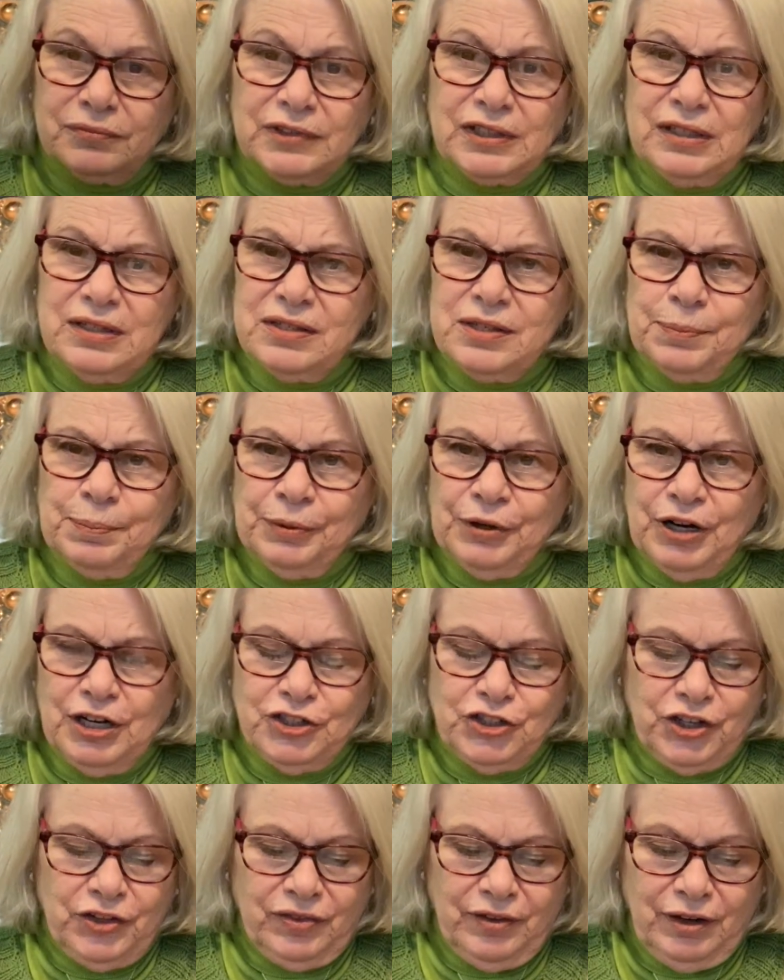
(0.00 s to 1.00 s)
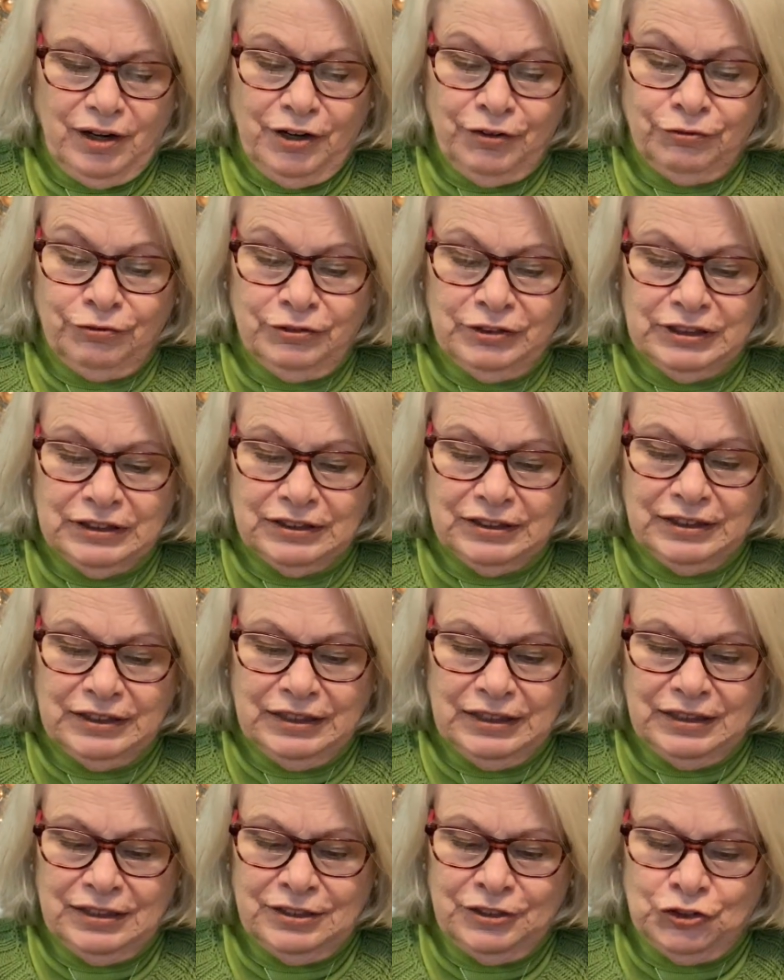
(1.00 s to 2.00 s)
is a project that I
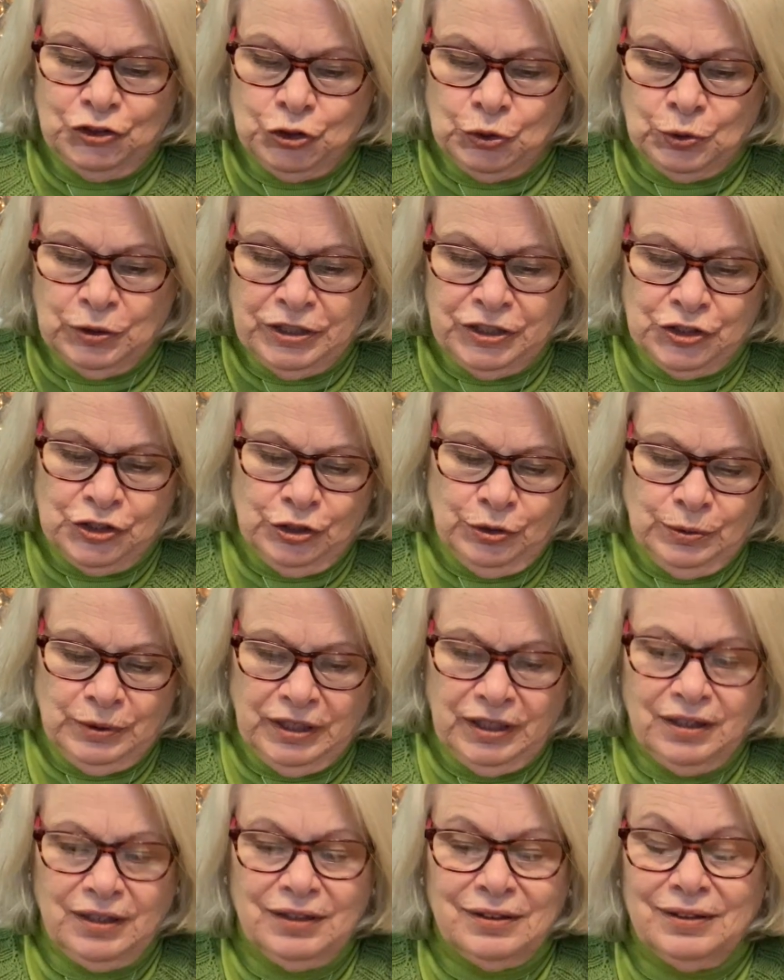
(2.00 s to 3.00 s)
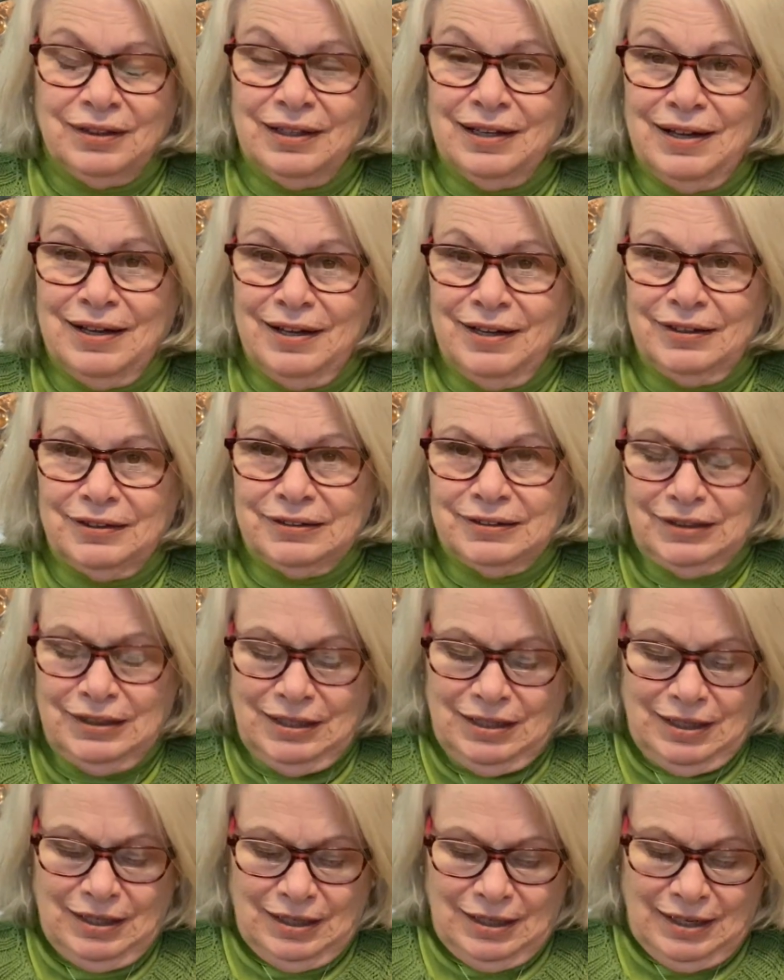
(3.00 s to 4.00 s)
really enjoyed doing a lot,
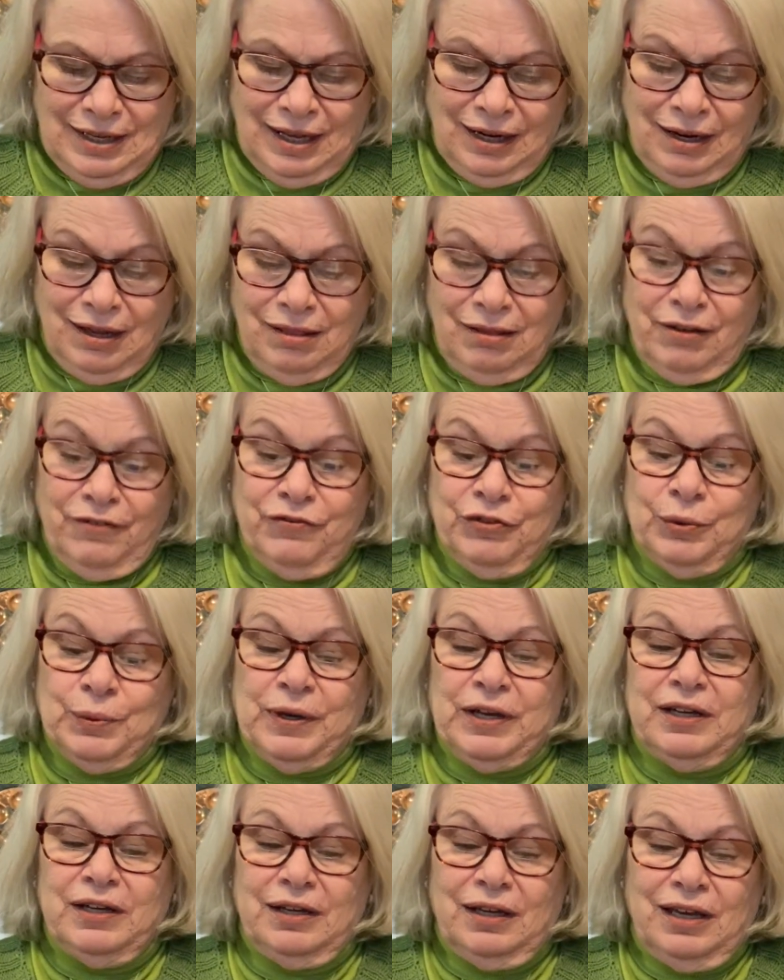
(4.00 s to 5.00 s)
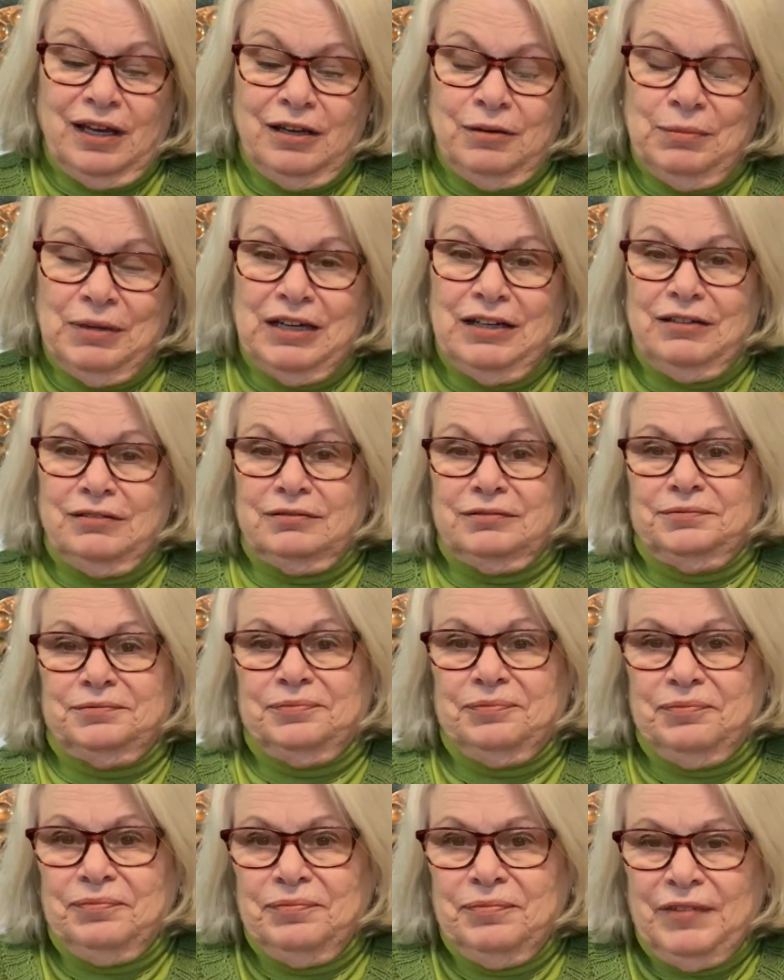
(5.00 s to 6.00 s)
and I love the way it came out.
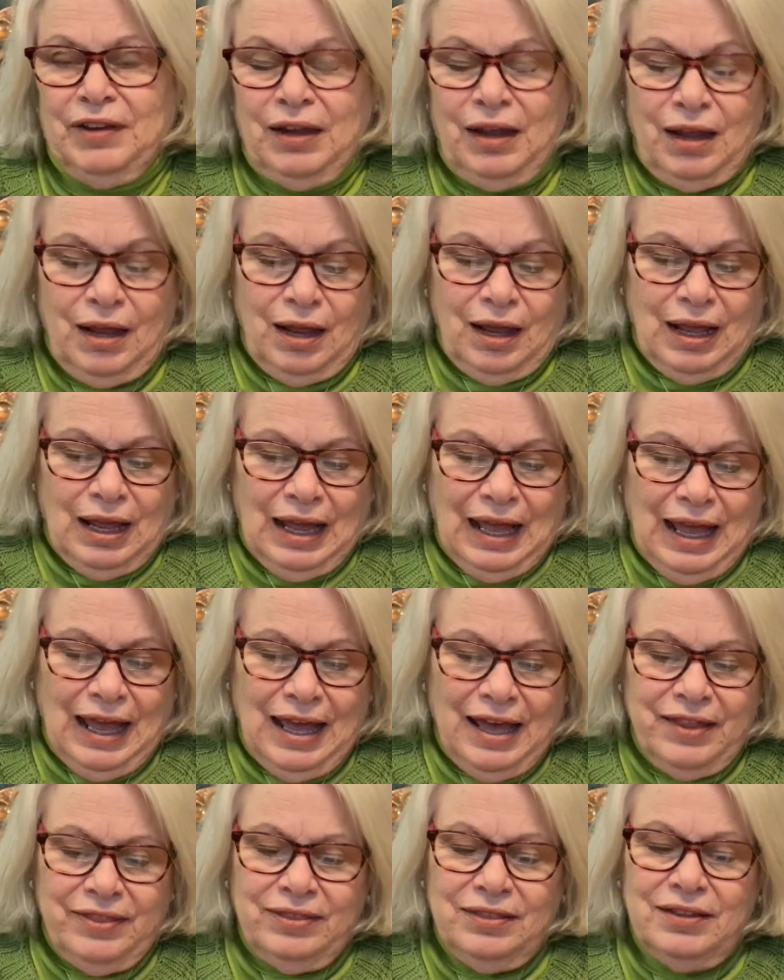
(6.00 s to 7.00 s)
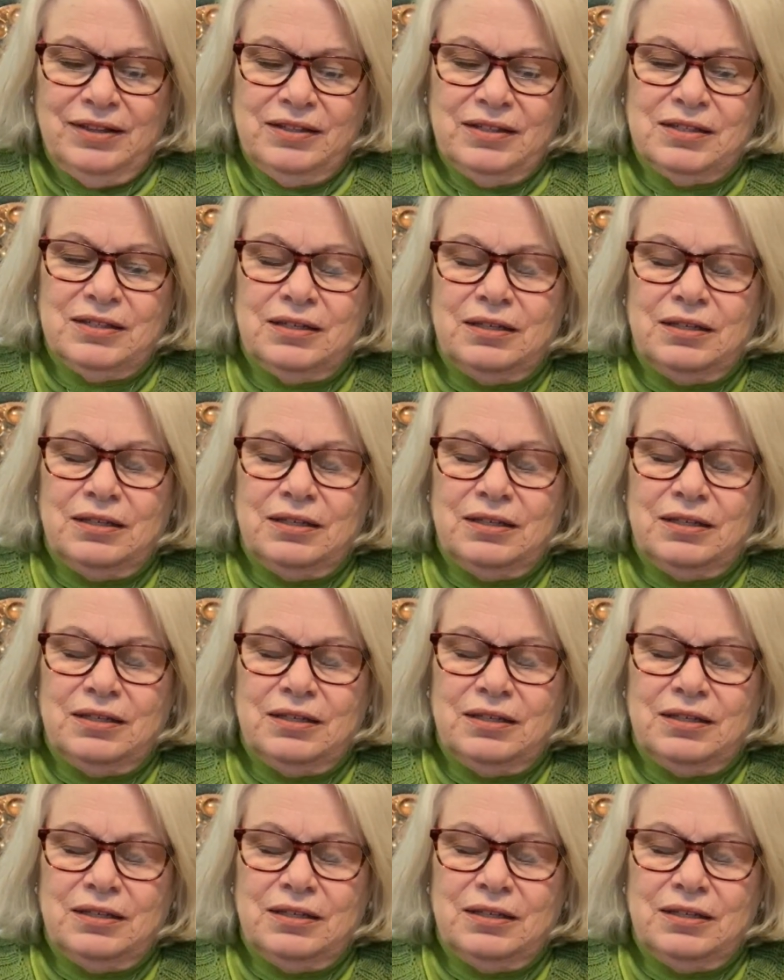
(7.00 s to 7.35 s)
And this